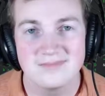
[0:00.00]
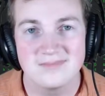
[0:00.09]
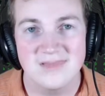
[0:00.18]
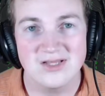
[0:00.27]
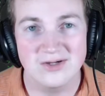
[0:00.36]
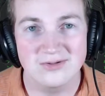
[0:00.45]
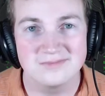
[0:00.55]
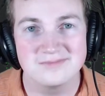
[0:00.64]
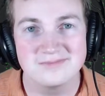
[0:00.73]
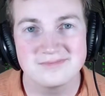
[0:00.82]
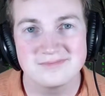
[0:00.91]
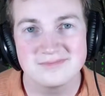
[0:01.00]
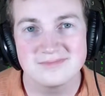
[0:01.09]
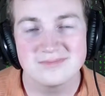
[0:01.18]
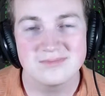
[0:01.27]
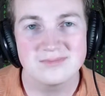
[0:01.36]
Hello,
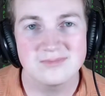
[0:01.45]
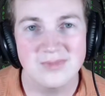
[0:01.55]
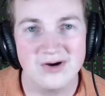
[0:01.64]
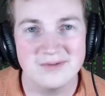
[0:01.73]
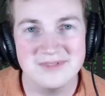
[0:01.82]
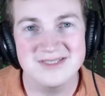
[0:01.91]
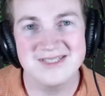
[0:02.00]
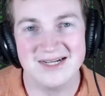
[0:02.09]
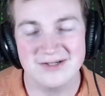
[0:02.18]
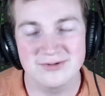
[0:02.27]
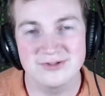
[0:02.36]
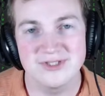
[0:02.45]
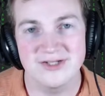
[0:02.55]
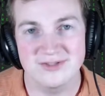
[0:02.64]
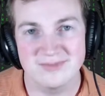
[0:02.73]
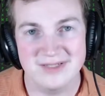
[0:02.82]
welcome to the Technical
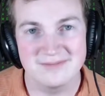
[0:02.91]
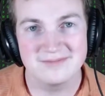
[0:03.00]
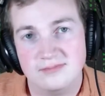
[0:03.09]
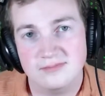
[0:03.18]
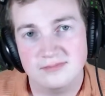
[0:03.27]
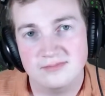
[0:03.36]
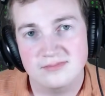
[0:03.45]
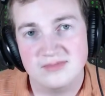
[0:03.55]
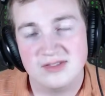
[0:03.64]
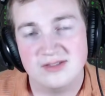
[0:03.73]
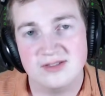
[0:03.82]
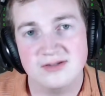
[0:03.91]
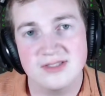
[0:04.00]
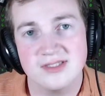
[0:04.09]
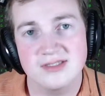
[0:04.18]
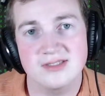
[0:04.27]
Gentleman. So
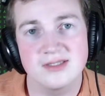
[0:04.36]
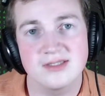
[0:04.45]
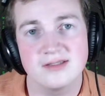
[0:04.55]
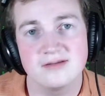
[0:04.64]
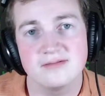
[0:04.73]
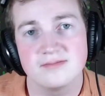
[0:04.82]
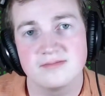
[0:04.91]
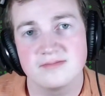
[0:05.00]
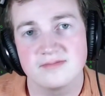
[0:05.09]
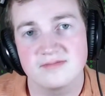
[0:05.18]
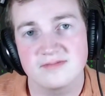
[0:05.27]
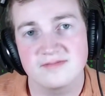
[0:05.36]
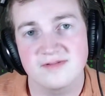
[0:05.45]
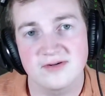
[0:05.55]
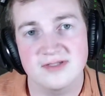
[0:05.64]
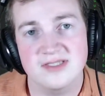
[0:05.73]
this is the
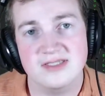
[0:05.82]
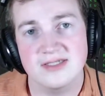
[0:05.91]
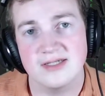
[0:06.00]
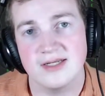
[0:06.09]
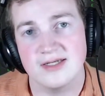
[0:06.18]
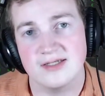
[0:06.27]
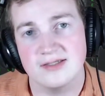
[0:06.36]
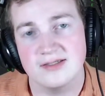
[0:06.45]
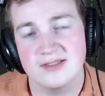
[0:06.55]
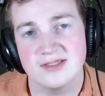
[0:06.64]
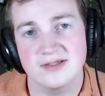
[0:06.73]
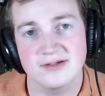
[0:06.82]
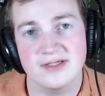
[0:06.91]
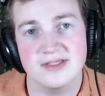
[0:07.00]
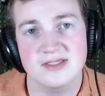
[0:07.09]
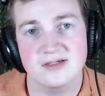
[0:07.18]
first in a
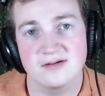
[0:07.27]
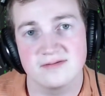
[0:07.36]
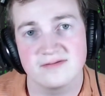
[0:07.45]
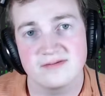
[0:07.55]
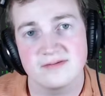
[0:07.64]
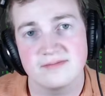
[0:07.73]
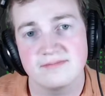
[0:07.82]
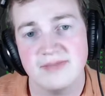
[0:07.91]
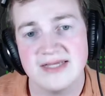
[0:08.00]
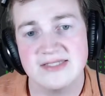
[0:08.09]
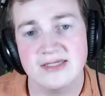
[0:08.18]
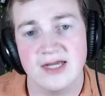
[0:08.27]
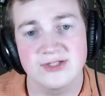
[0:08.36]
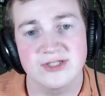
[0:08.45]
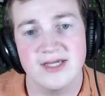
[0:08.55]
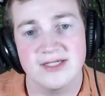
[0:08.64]
series of basic
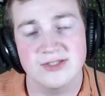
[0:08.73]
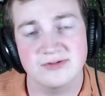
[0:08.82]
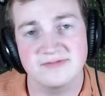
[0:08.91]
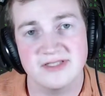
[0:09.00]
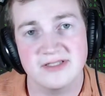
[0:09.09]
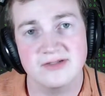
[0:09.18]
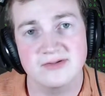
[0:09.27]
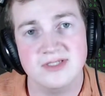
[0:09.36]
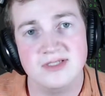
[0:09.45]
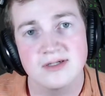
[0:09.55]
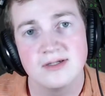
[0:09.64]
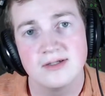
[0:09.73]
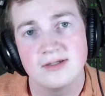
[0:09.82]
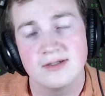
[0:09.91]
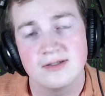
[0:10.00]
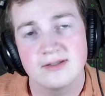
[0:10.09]
educational videos
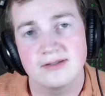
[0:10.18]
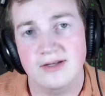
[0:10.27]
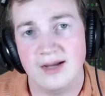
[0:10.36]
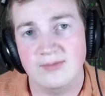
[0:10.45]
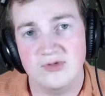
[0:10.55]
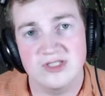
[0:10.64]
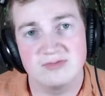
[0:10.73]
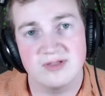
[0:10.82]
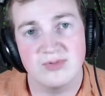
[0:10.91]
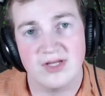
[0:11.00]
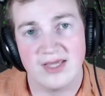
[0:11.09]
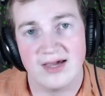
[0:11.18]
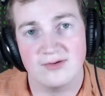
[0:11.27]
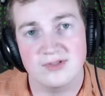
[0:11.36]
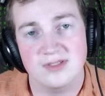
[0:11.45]
that I'm going to be putting out.